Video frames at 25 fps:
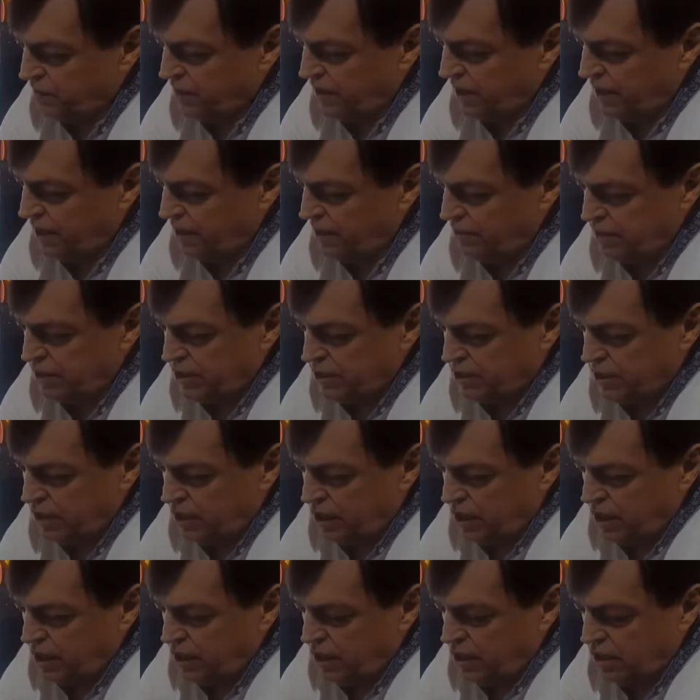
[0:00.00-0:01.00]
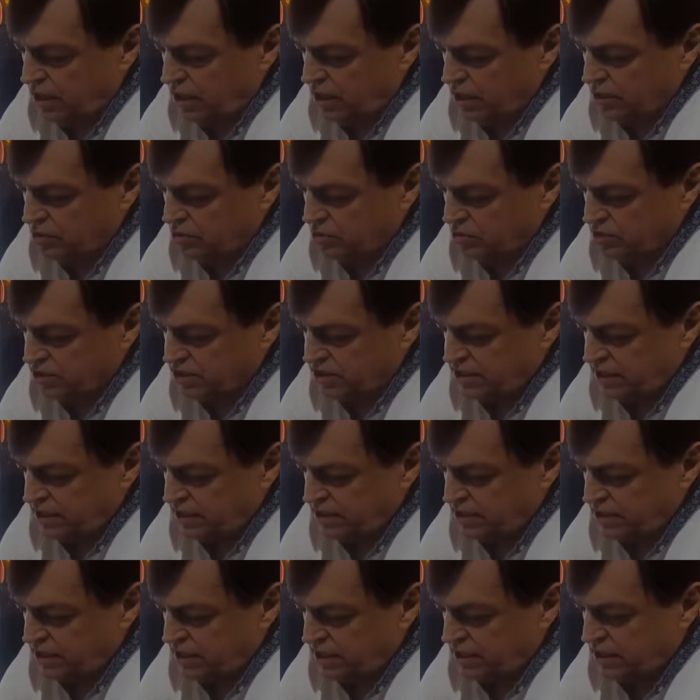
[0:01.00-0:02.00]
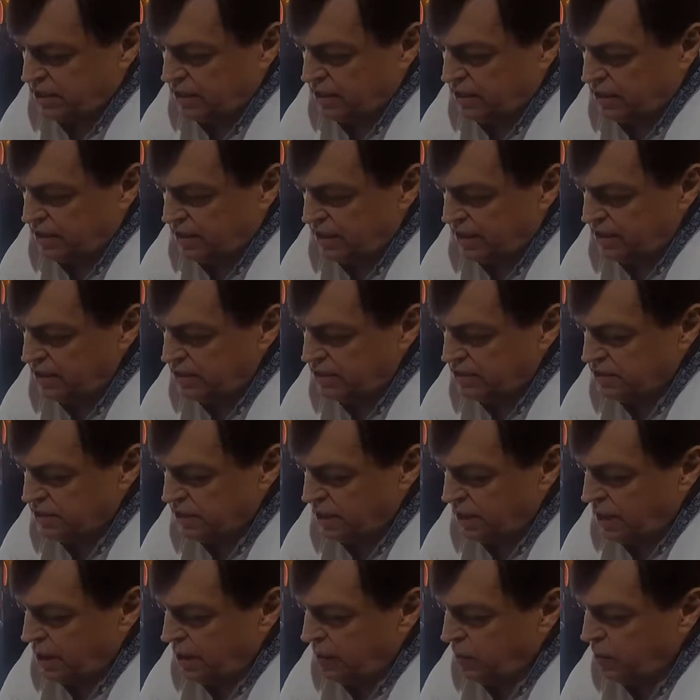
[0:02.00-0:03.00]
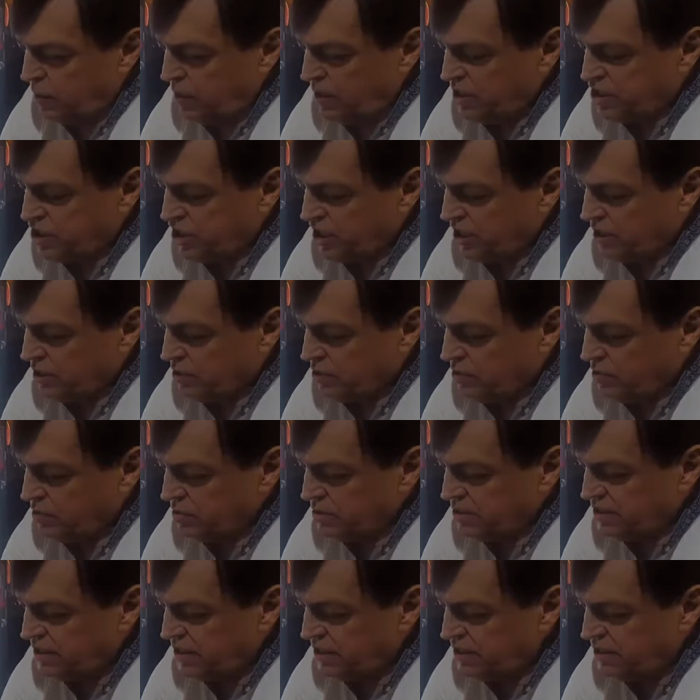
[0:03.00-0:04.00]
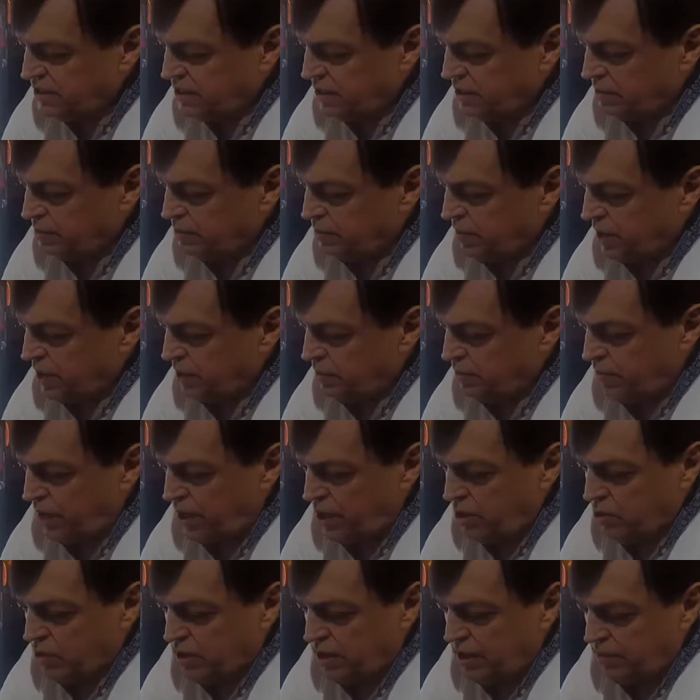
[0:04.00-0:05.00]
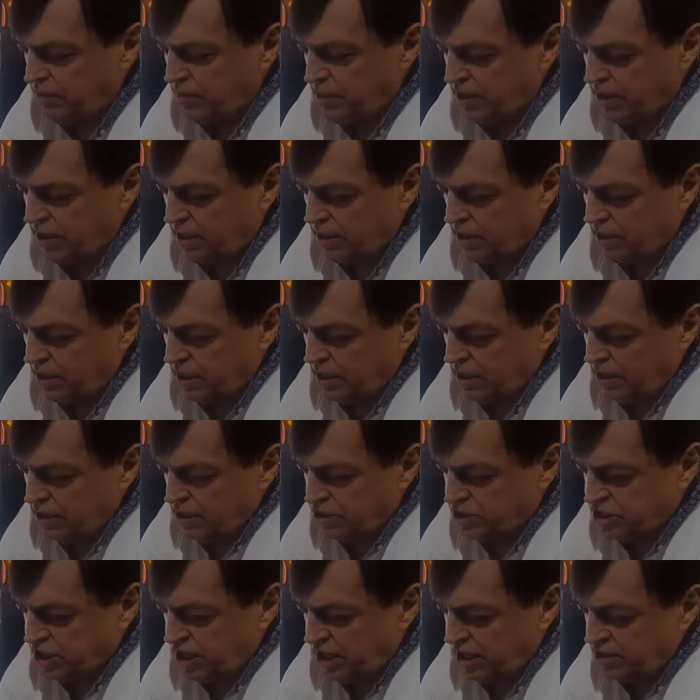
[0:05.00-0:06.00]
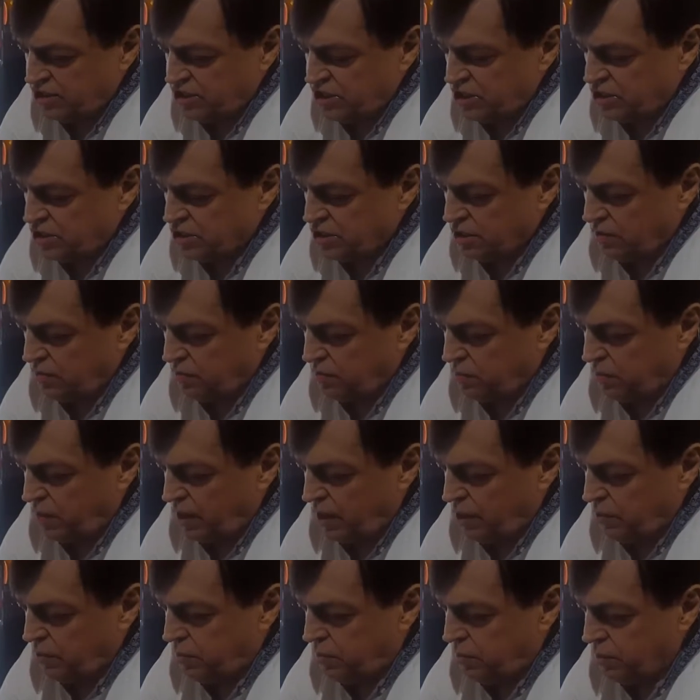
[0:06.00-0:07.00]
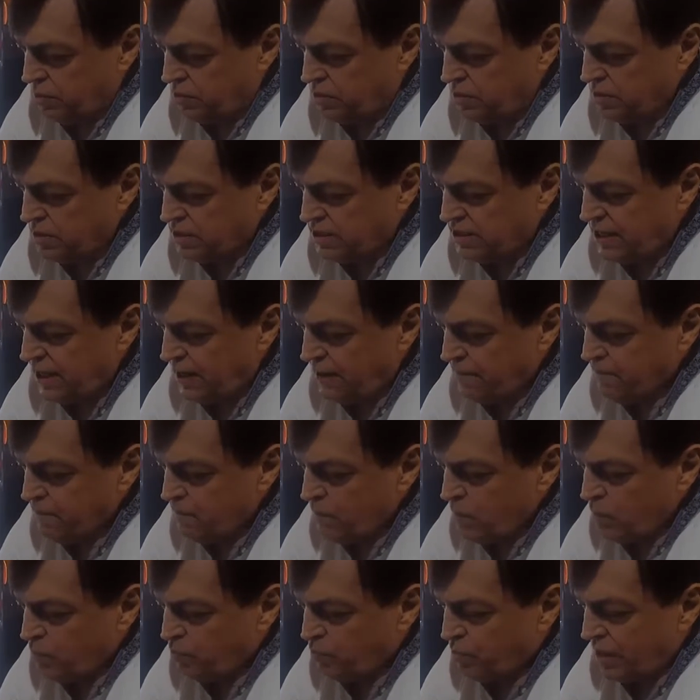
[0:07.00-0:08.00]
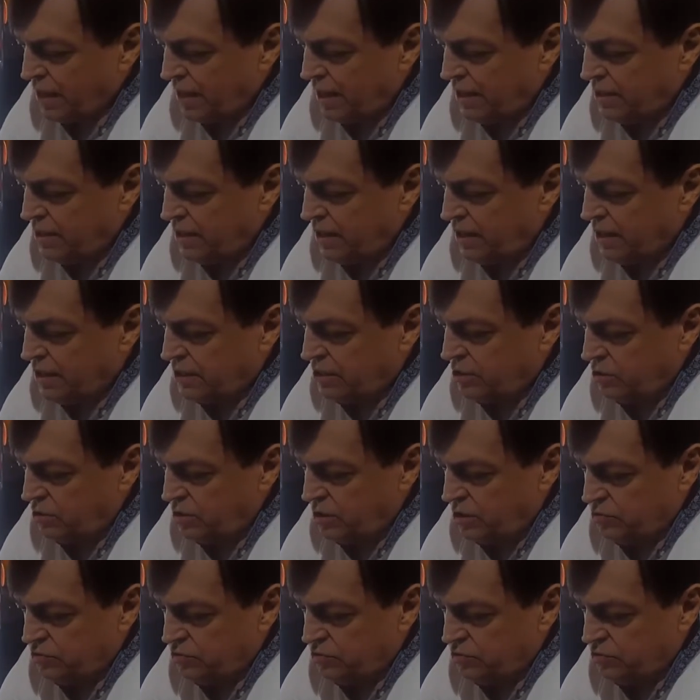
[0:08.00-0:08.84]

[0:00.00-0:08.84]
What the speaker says: element concentric rings, which are consisted by biochemical charges of biophotons and electron